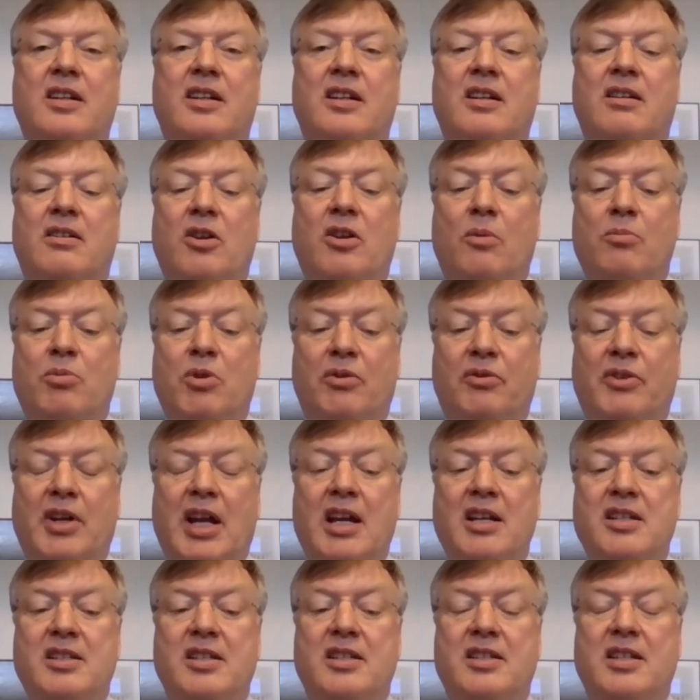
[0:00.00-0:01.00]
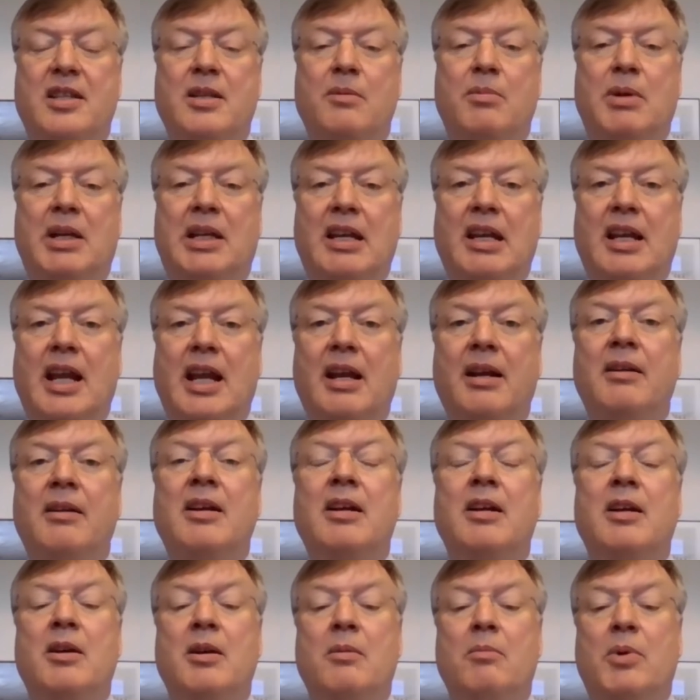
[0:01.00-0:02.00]
number of cases in the beginning,
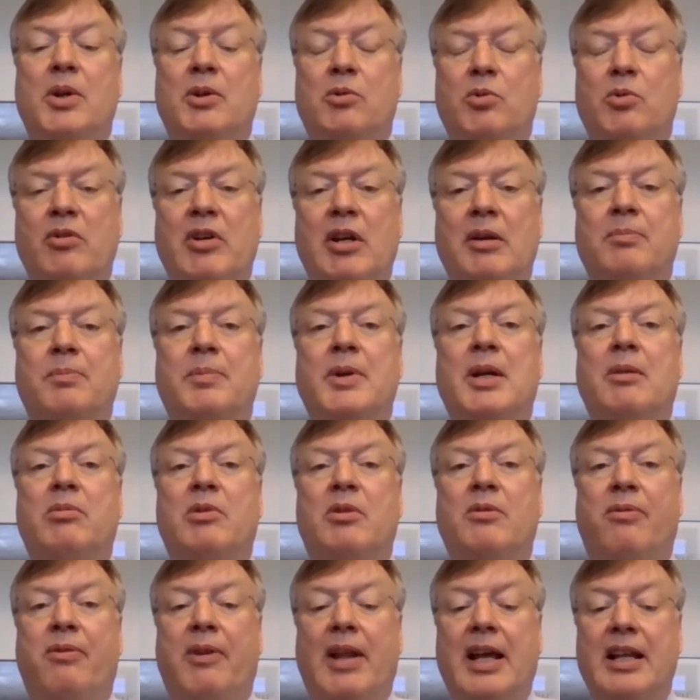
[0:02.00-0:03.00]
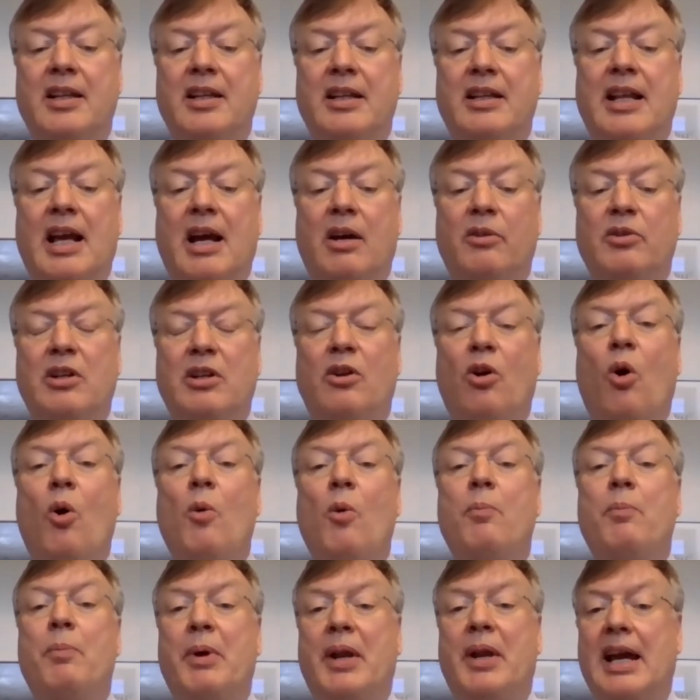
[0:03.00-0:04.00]
but we were able to flatten it out and
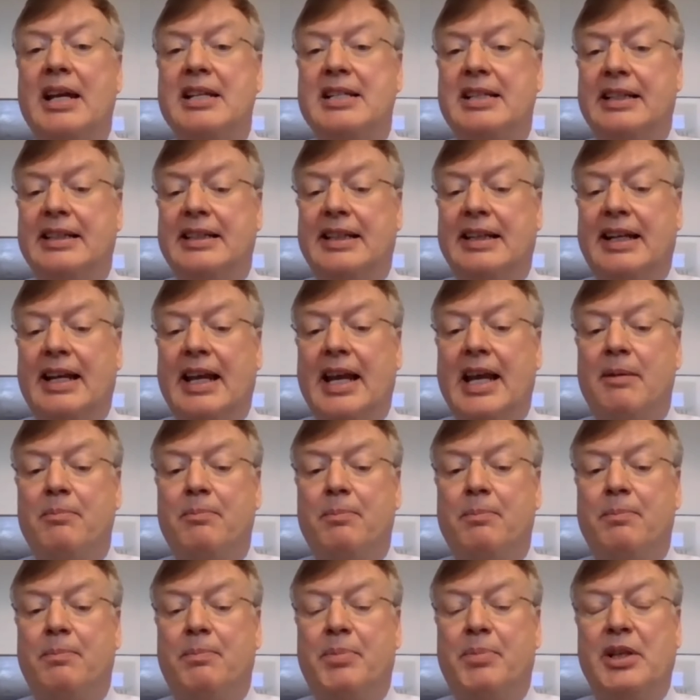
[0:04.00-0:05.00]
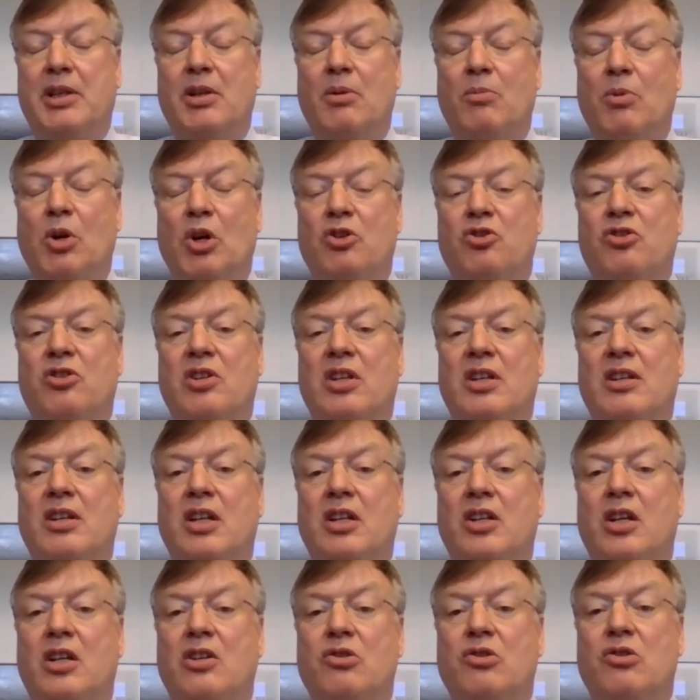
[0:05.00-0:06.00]
open Iceland again pretty much
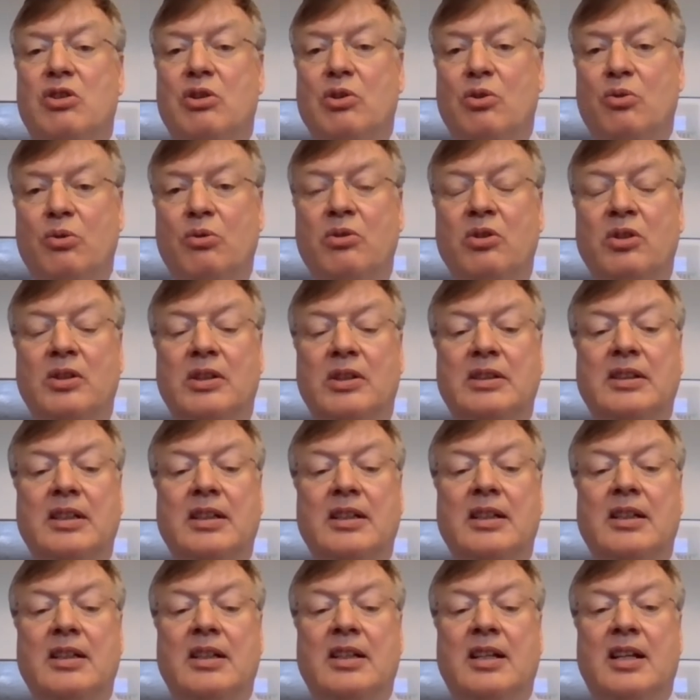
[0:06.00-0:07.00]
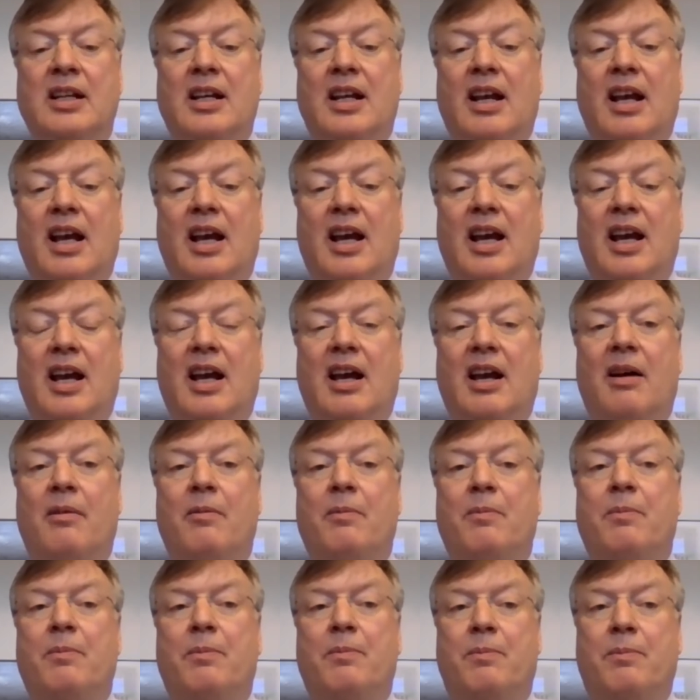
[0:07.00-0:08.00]
in June.
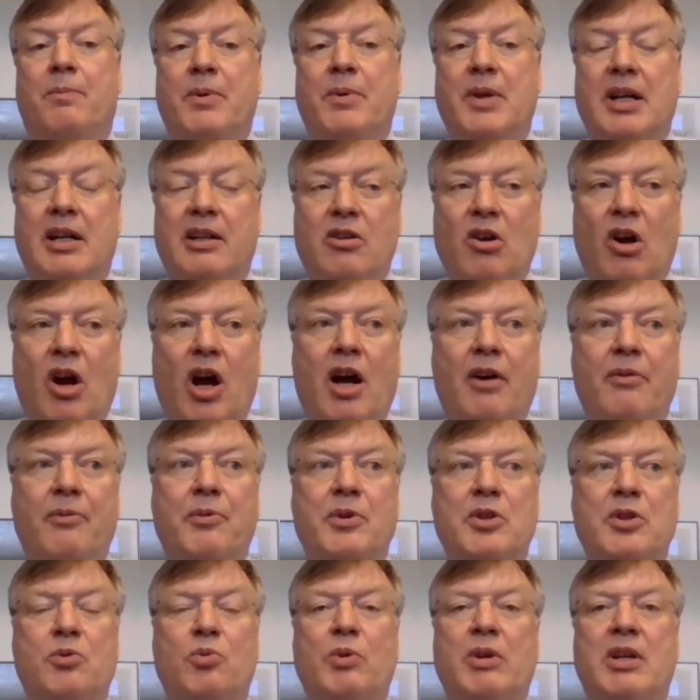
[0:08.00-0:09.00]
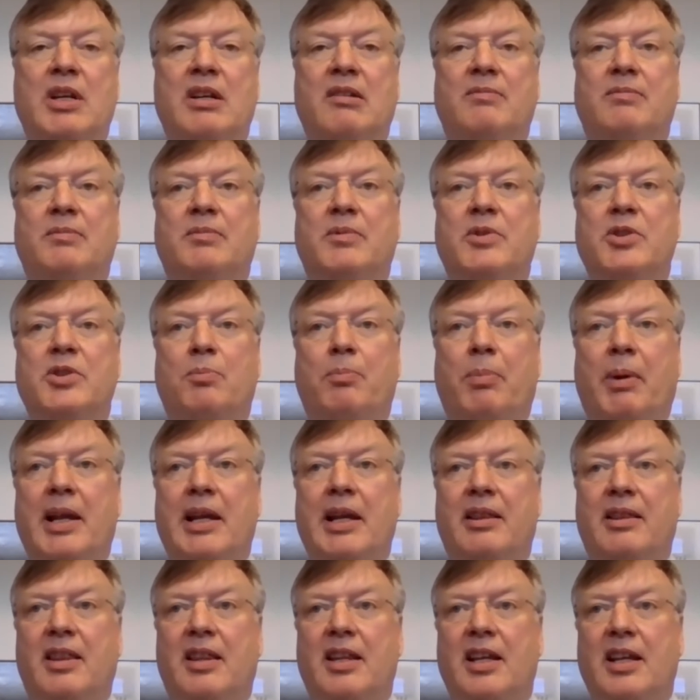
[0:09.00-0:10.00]
Here at the office, we
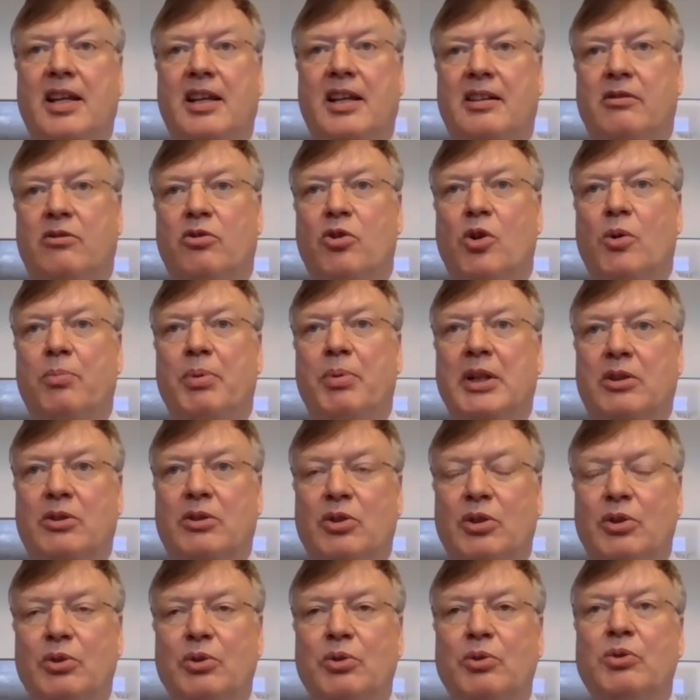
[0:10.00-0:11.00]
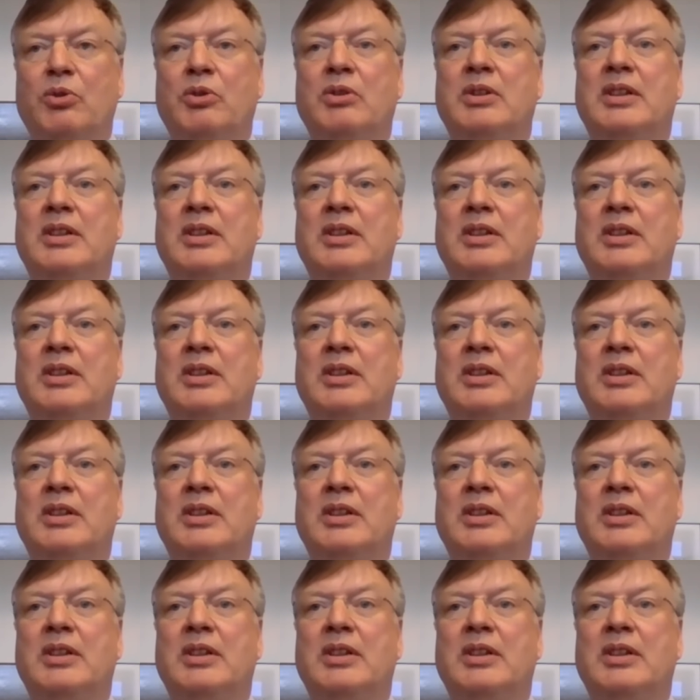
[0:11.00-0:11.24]
split the group in two,